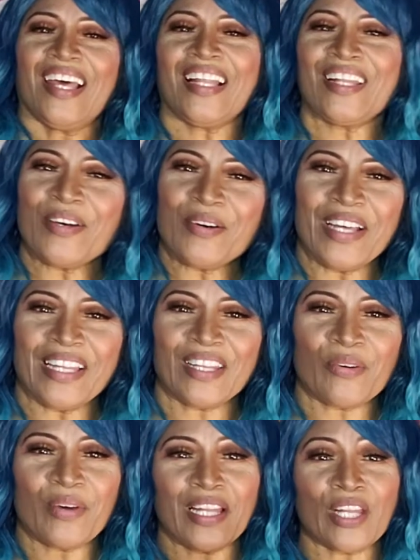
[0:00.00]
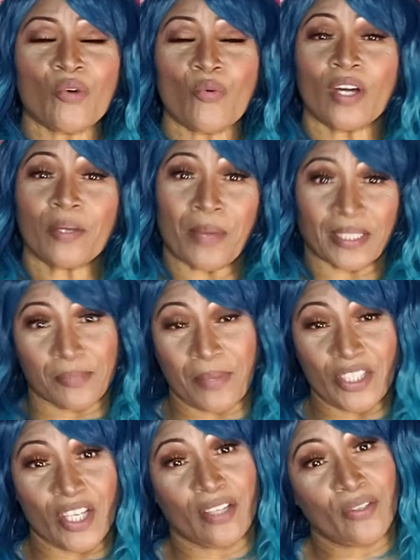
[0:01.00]
Hello, hello, hello. Welcome back to
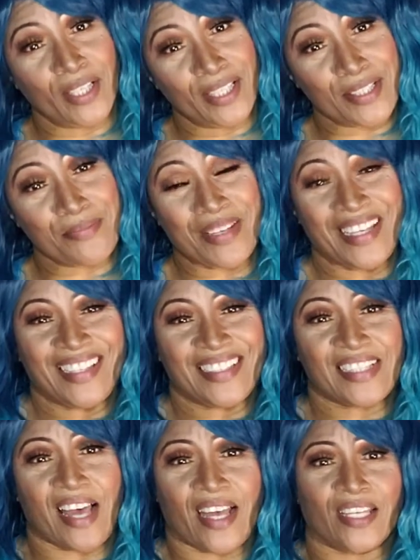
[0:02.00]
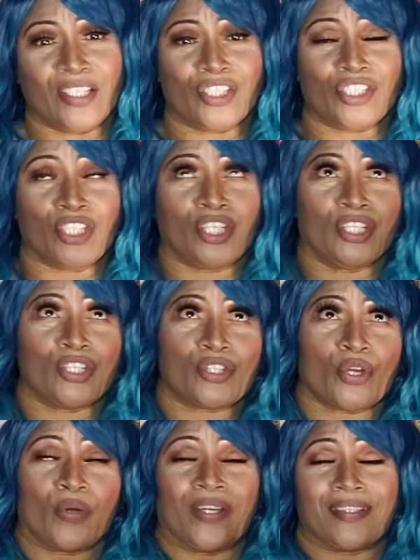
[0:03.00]
my channel. It is me, it is I, it is she, it
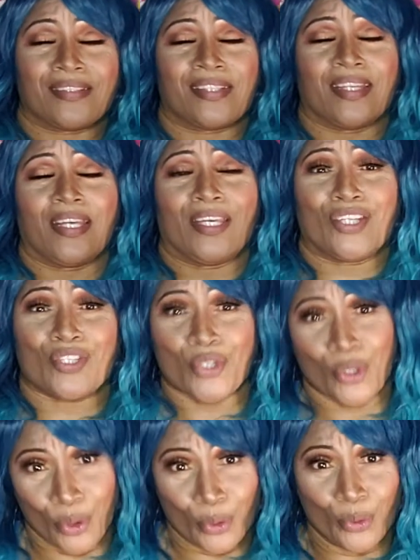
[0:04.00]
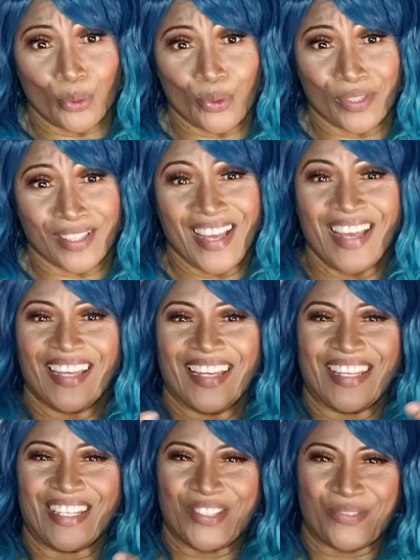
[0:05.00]
is her, it is the, it is who?
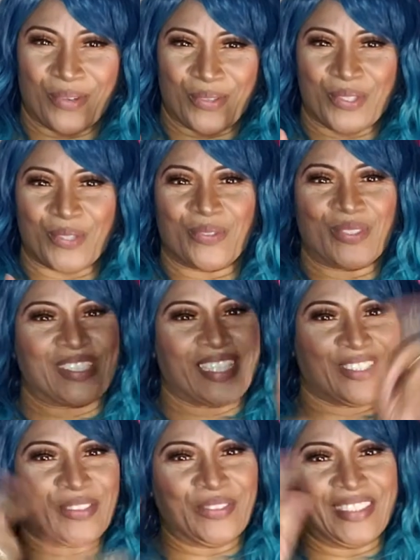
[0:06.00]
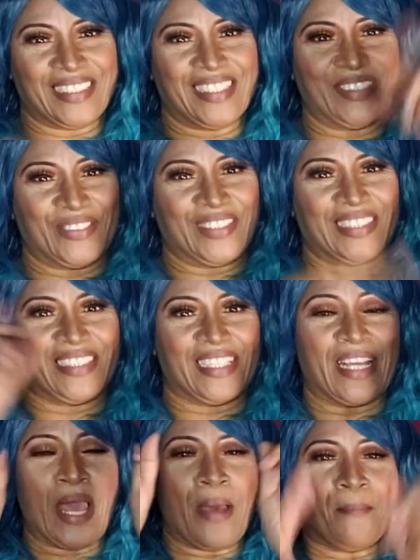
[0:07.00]
It is Rosie Rosette
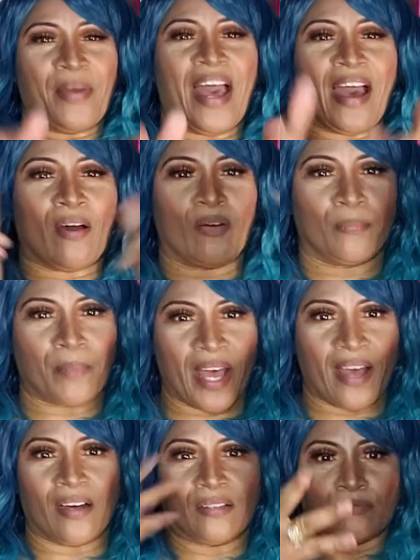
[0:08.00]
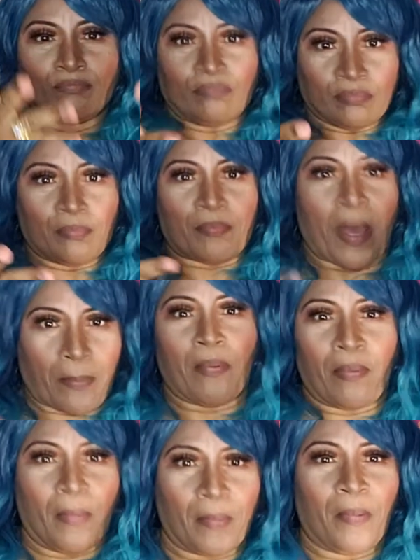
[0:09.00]
2020. Pow, pow, pow, pow,
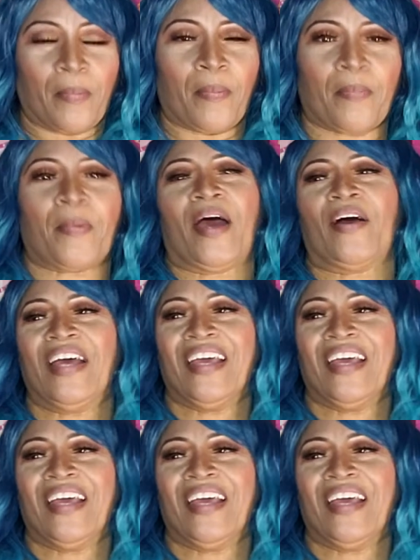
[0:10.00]
pow, pow, pow, pow.